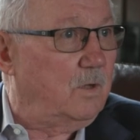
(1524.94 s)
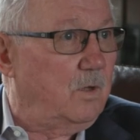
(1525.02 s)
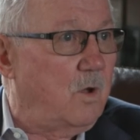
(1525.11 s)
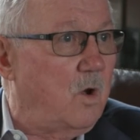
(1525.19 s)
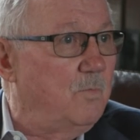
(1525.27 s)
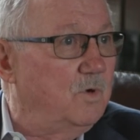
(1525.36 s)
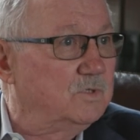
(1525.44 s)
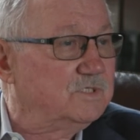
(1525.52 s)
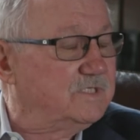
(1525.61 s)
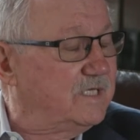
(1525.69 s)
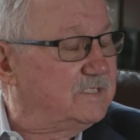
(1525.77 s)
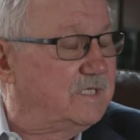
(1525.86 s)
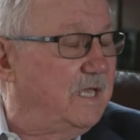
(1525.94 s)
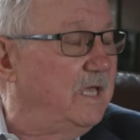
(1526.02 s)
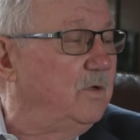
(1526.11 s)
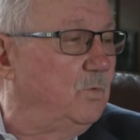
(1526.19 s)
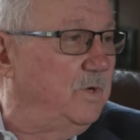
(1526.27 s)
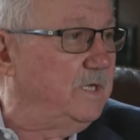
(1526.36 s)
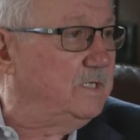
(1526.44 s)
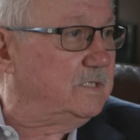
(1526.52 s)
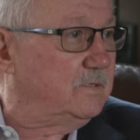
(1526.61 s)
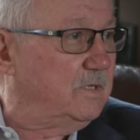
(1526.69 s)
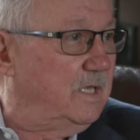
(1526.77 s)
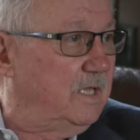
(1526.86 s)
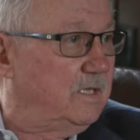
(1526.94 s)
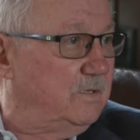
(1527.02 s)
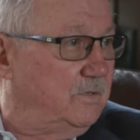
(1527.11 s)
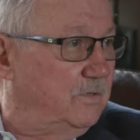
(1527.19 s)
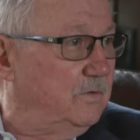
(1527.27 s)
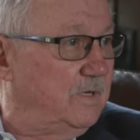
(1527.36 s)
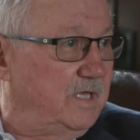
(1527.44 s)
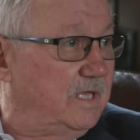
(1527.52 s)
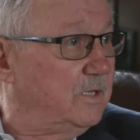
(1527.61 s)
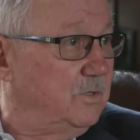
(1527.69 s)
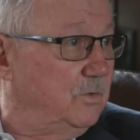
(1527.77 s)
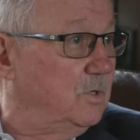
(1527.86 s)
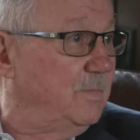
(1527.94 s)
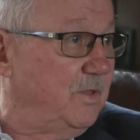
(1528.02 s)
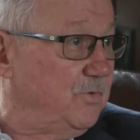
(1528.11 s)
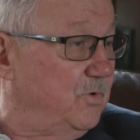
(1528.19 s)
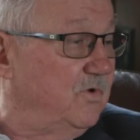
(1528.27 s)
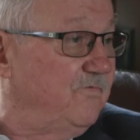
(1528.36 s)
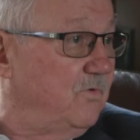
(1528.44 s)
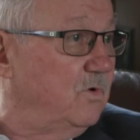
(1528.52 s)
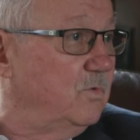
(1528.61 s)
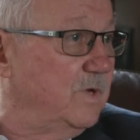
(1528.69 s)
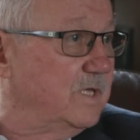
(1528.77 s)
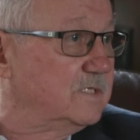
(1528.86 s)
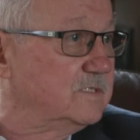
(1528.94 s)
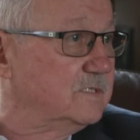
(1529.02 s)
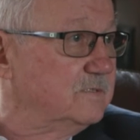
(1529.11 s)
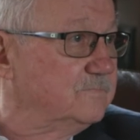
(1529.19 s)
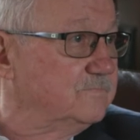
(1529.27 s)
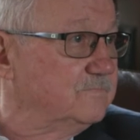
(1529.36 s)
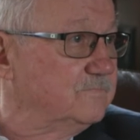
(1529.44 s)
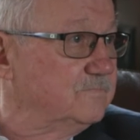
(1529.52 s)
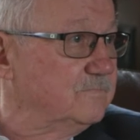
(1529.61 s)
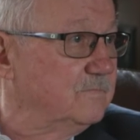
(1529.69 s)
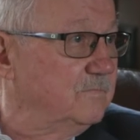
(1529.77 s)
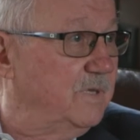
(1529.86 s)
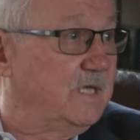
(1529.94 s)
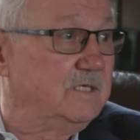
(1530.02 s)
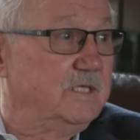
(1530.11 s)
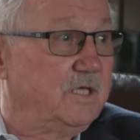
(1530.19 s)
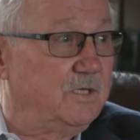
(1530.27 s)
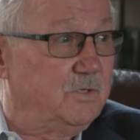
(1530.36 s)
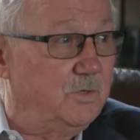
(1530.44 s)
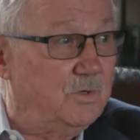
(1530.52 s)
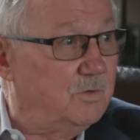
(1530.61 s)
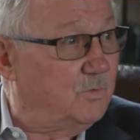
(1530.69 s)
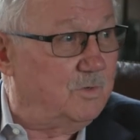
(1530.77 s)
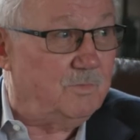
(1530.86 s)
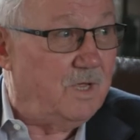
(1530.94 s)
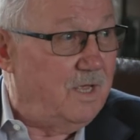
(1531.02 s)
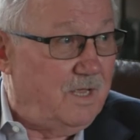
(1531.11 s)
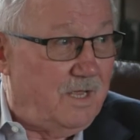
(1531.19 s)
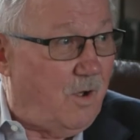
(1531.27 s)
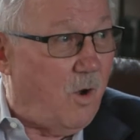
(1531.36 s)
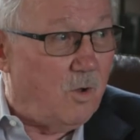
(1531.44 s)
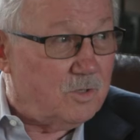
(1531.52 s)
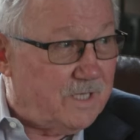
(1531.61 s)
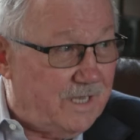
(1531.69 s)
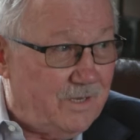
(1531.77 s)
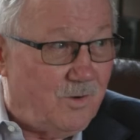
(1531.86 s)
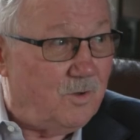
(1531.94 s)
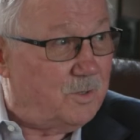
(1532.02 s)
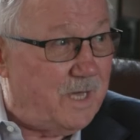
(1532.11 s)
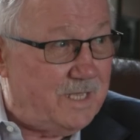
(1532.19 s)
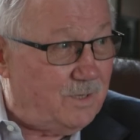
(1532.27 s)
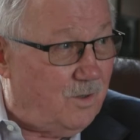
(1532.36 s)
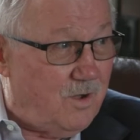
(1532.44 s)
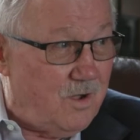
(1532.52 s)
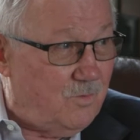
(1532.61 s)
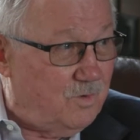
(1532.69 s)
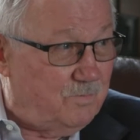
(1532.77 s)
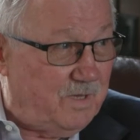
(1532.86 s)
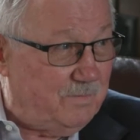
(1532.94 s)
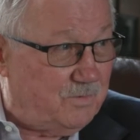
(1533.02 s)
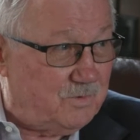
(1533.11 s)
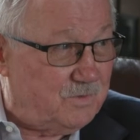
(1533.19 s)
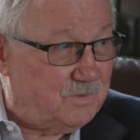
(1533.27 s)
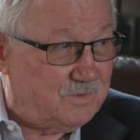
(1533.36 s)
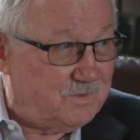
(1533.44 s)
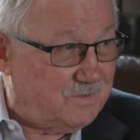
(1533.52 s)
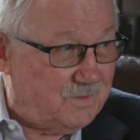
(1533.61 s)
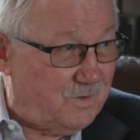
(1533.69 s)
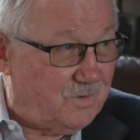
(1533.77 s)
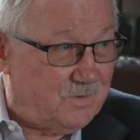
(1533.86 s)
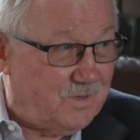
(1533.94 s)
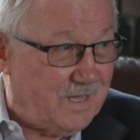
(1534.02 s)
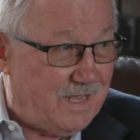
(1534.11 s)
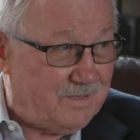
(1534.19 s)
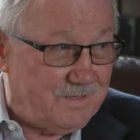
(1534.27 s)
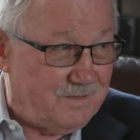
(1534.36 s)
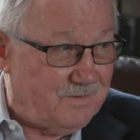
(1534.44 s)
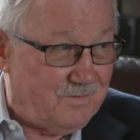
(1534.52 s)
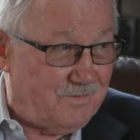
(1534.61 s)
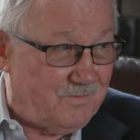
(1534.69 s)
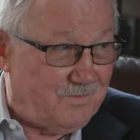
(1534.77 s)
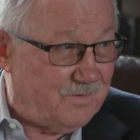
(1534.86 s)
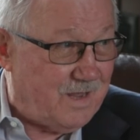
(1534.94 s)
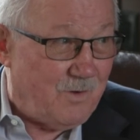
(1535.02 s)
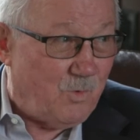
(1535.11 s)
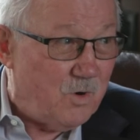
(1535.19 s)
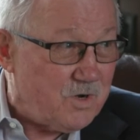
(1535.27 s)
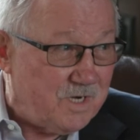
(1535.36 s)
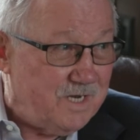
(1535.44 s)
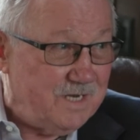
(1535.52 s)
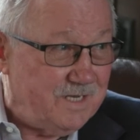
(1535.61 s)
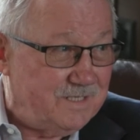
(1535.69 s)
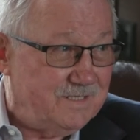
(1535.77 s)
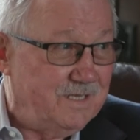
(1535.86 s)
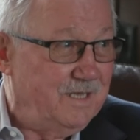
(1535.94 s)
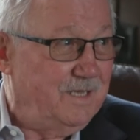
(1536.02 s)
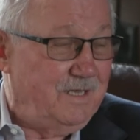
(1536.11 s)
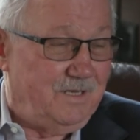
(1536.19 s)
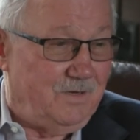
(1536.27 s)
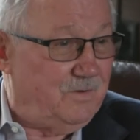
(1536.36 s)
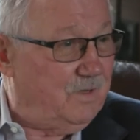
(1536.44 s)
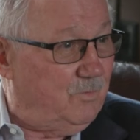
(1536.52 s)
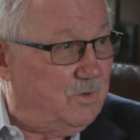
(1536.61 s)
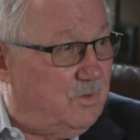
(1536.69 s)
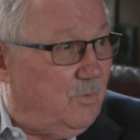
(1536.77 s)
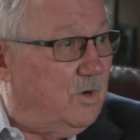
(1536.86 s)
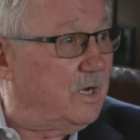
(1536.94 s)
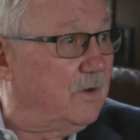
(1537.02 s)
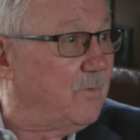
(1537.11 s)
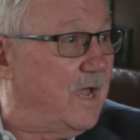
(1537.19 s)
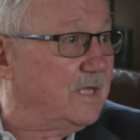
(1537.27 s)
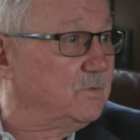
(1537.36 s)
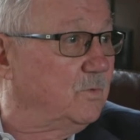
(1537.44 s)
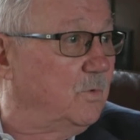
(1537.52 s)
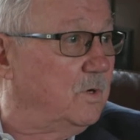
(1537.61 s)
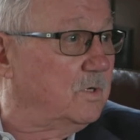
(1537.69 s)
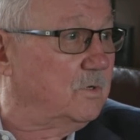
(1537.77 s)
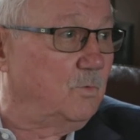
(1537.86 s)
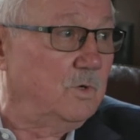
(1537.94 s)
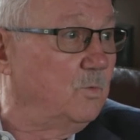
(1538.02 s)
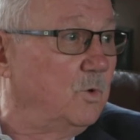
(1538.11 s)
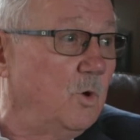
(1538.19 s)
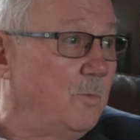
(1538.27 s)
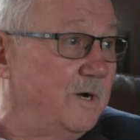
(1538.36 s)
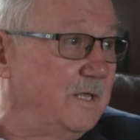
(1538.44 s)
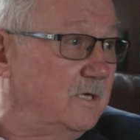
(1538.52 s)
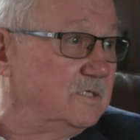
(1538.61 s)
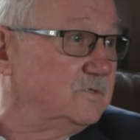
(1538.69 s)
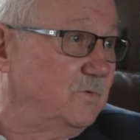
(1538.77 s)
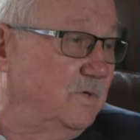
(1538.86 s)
almost 6 to 8 weeks. He could do it about 3 or 4 weeks, because he could do it when all day and all night long when people were not not working. And, the riddling rack would work when nobody else